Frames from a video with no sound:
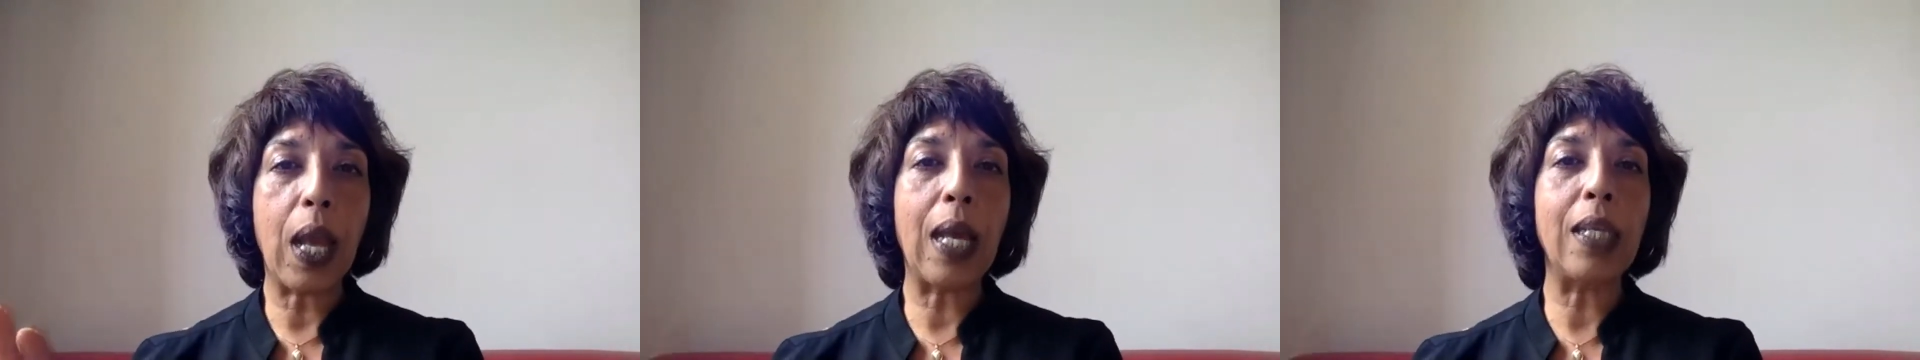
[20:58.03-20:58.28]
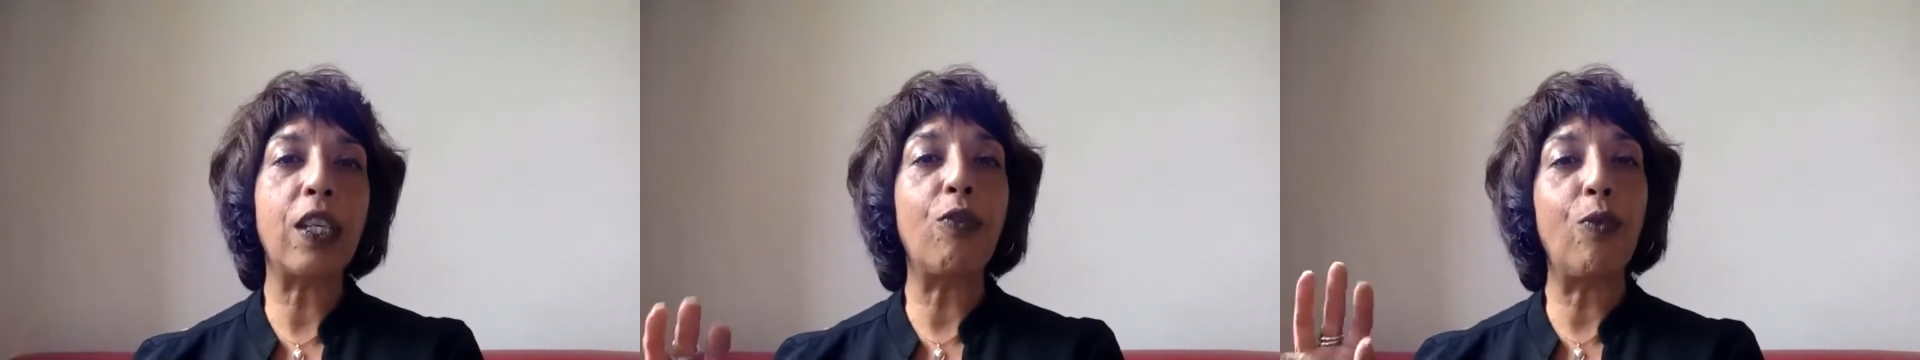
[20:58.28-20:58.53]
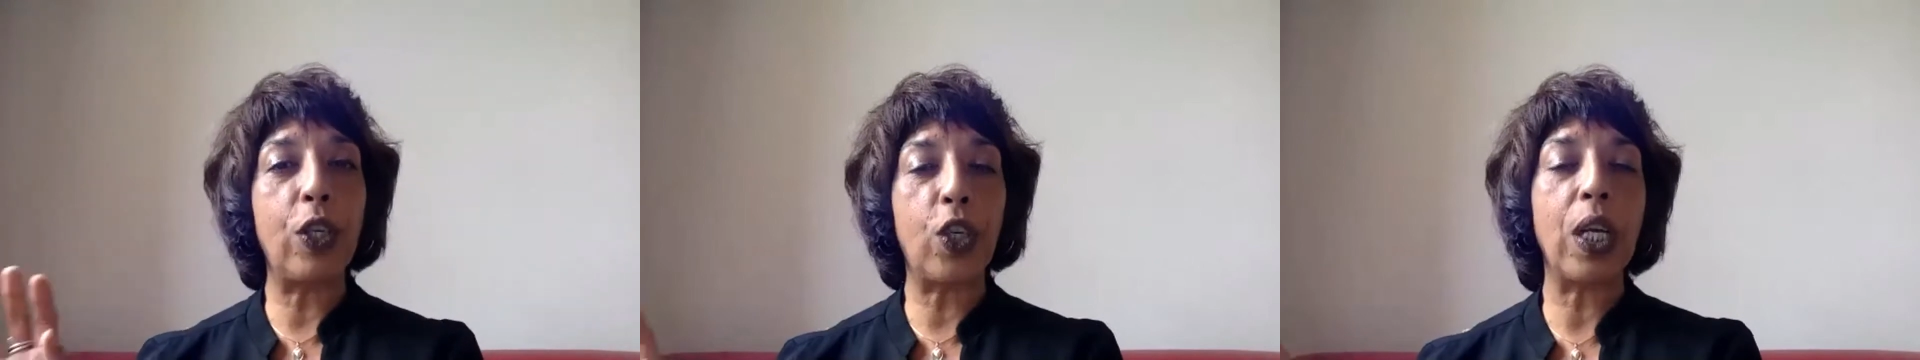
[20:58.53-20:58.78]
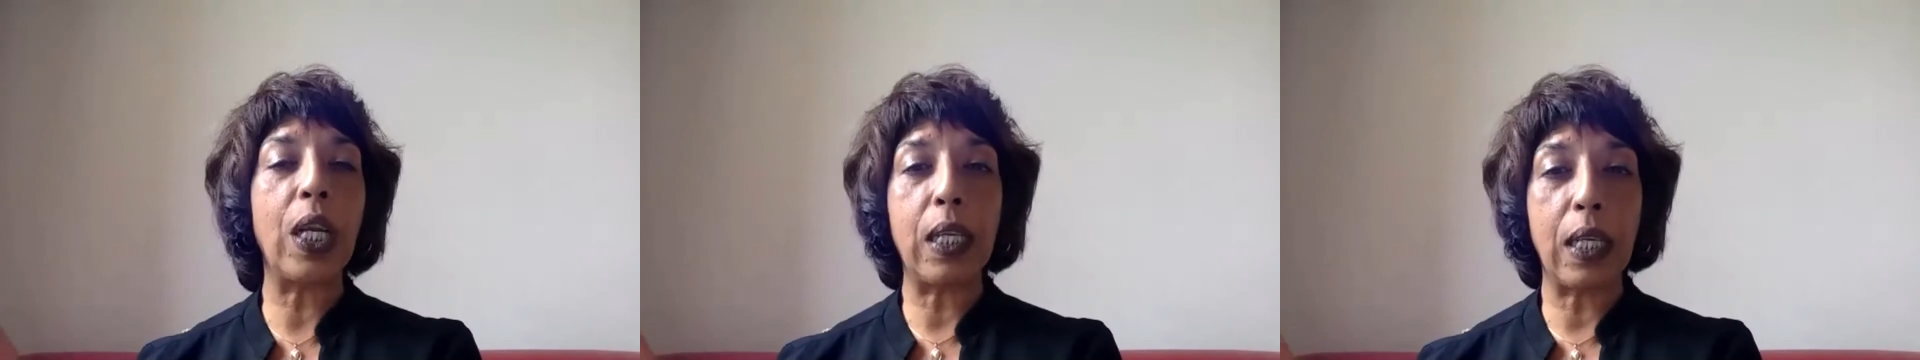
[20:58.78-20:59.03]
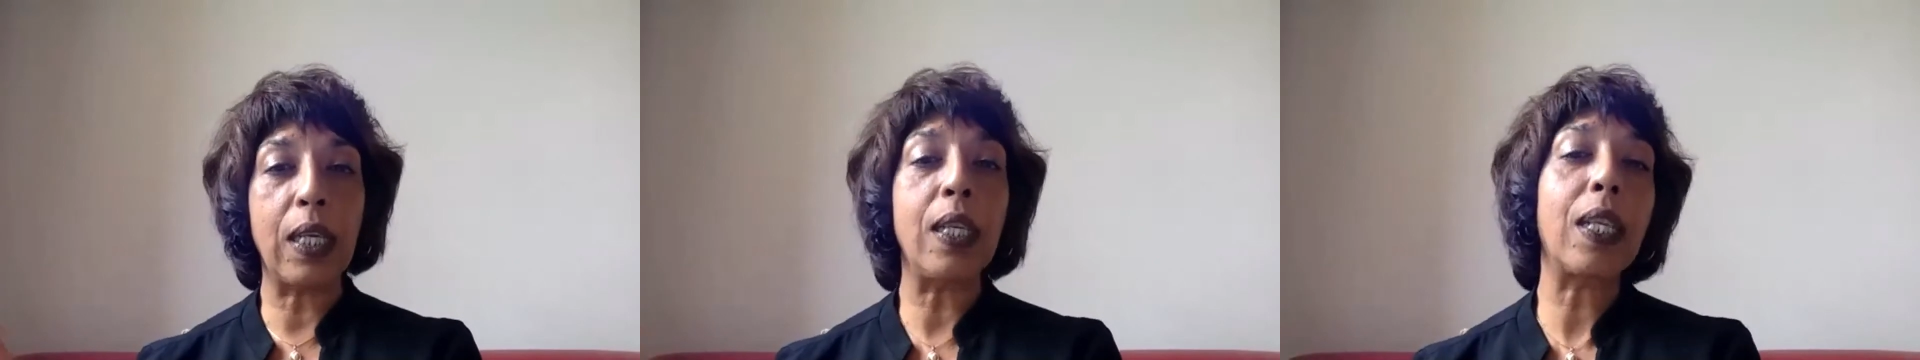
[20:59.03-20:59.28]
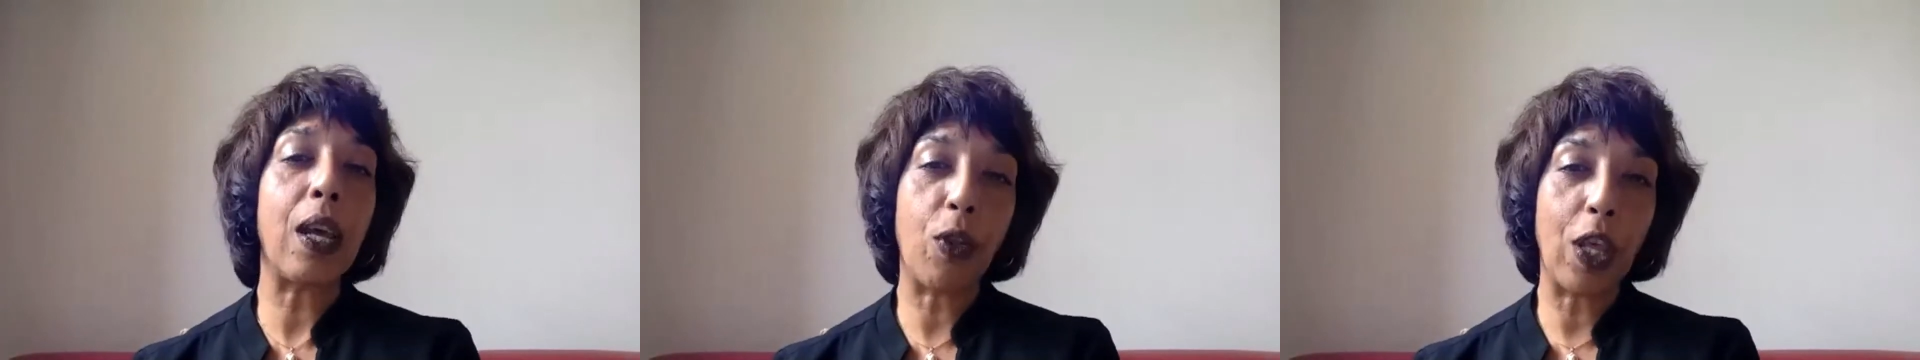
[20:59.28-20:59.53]
has originated in
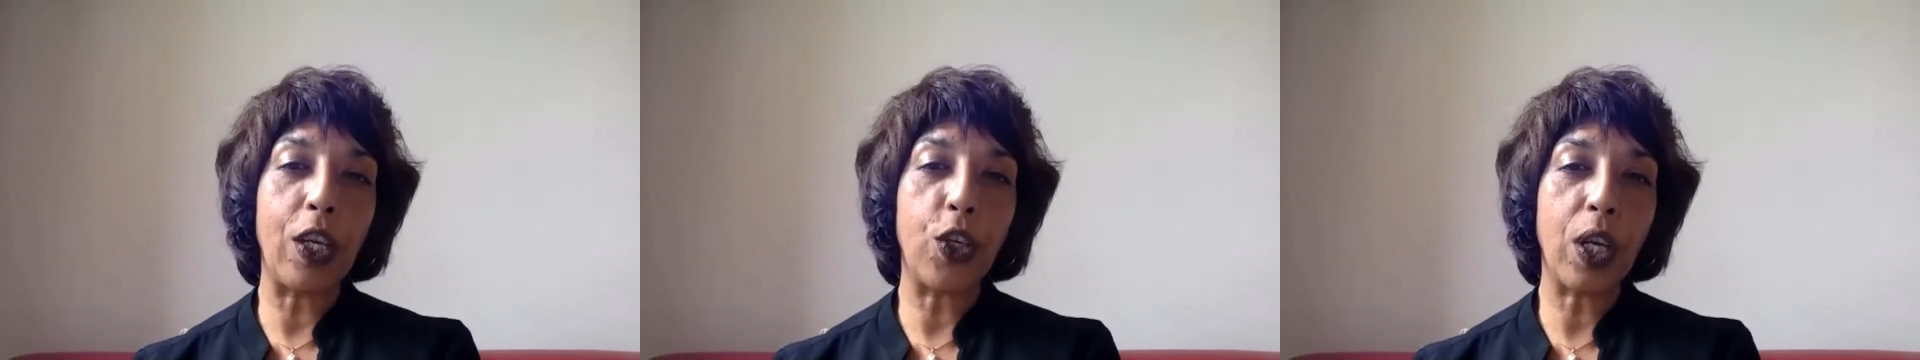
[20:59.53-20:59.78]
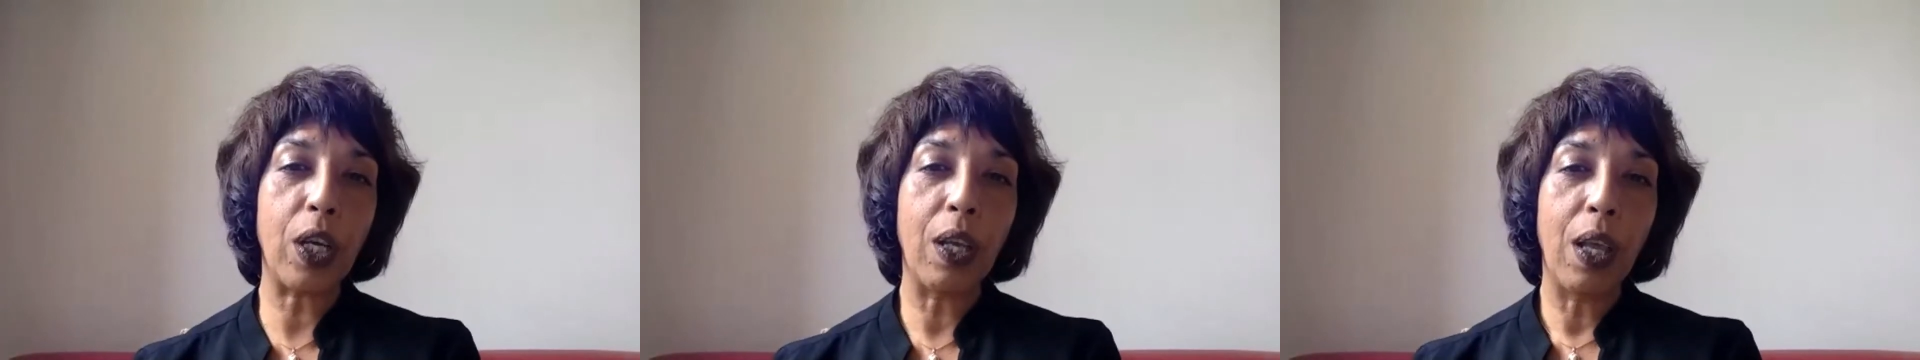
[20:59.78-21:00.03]
South Asia.